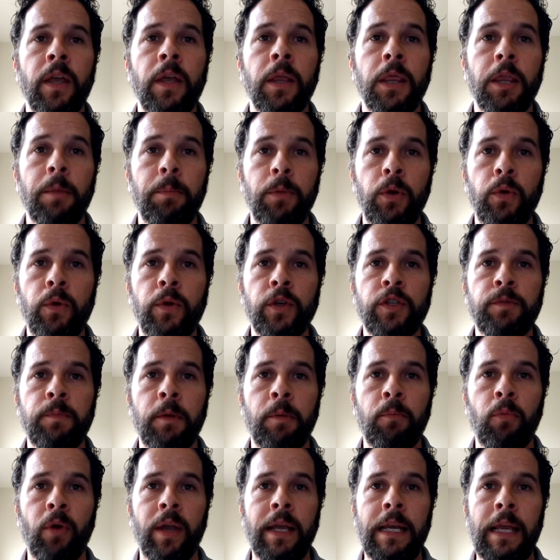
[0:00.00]
The mucous
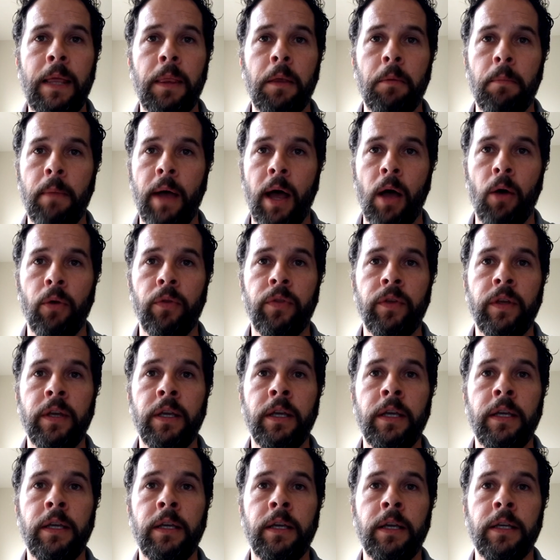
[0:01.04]
membrane in the mouth
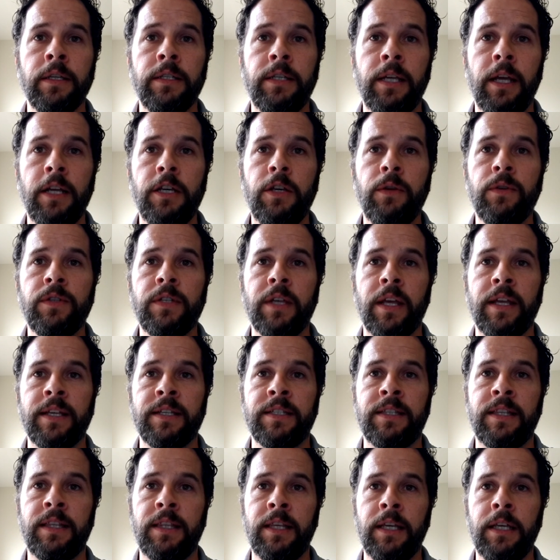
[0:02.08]
continues
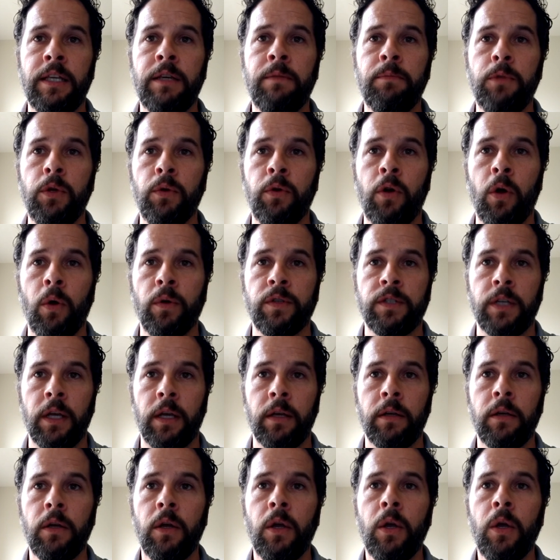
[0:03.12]
as thin
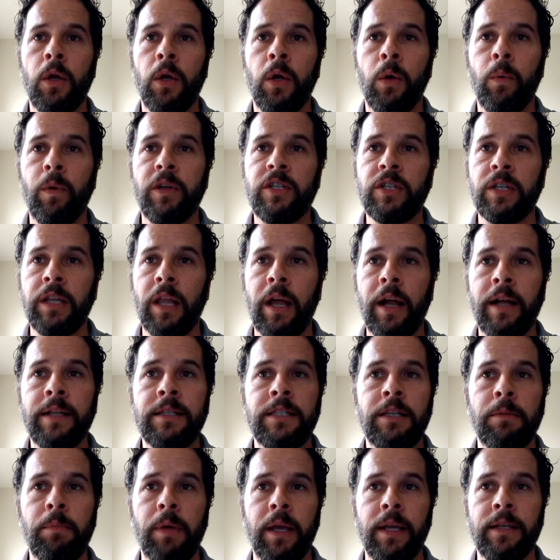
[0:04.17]
mucosa, which
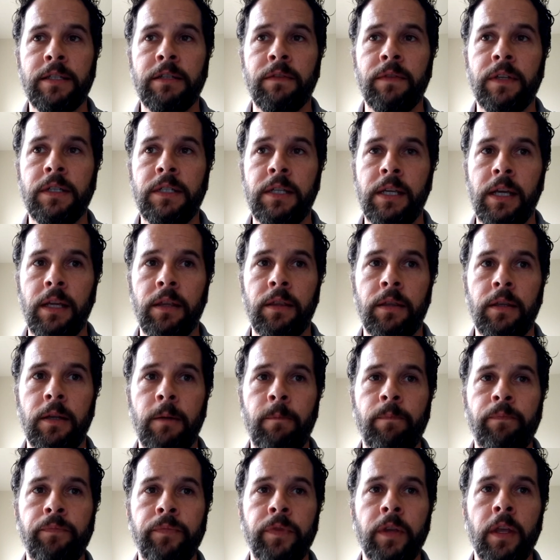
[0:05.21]
lines the base of the teeth.
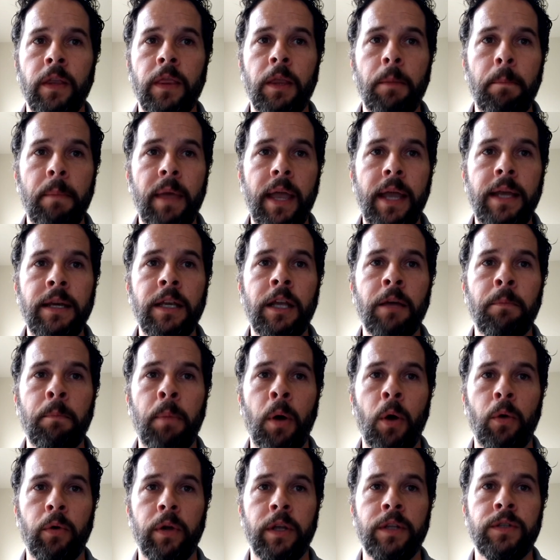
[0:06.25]
The main
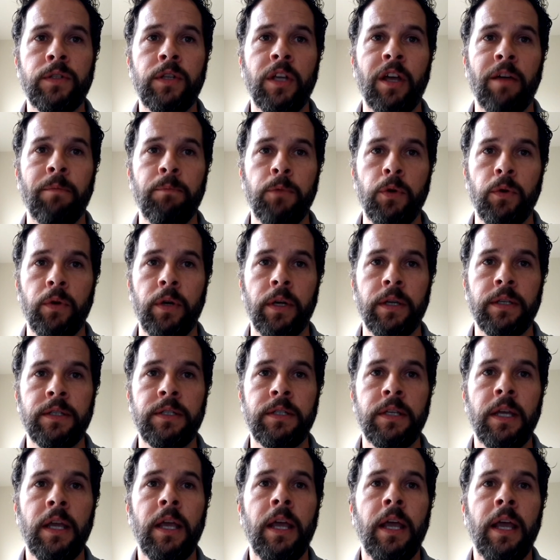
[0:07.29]
components of
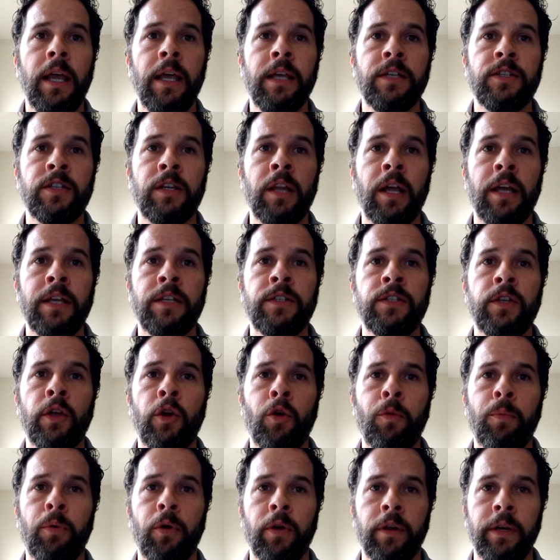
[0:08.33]
mucus is
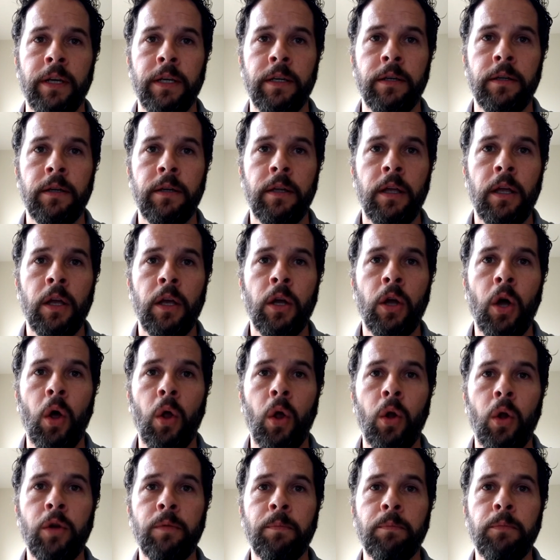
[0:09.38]
glycetoprene,
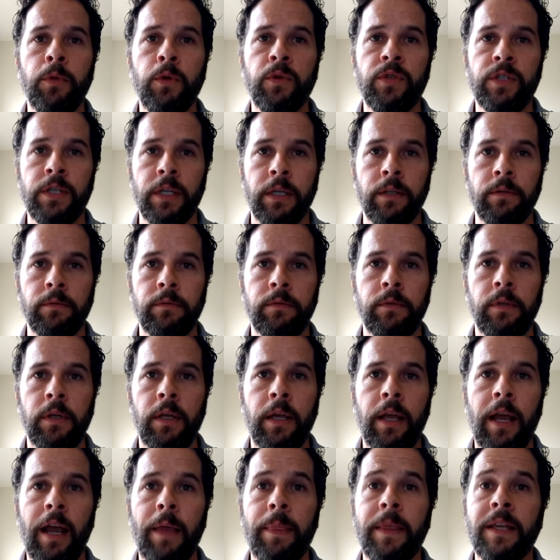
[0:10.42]
called mucin,
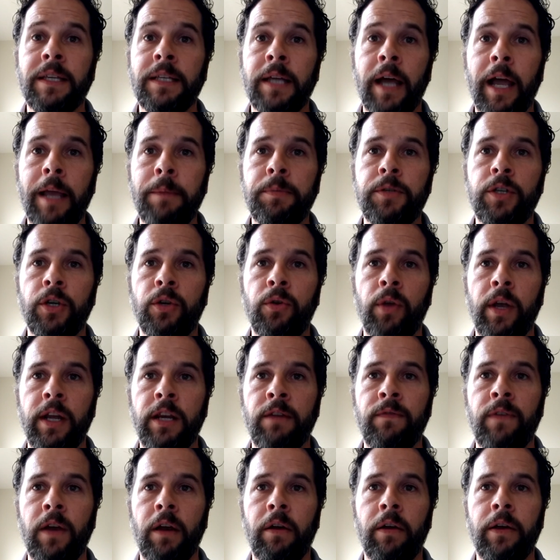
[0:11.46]
and the type
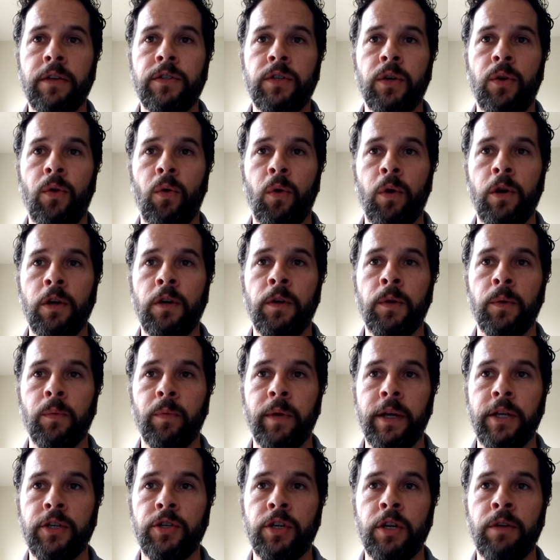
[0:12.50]
secreted varies according to the
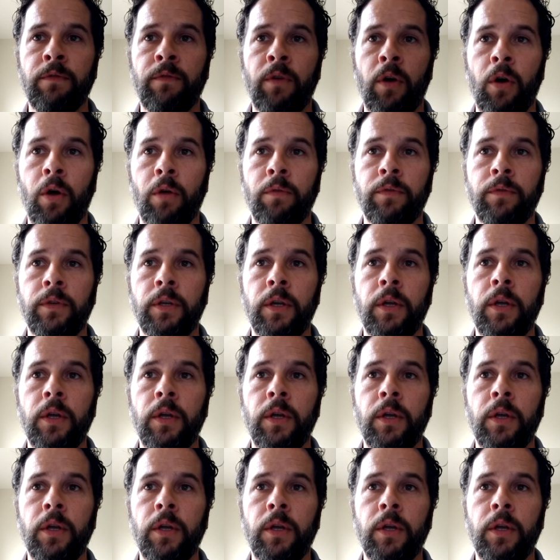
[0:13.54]
region involved.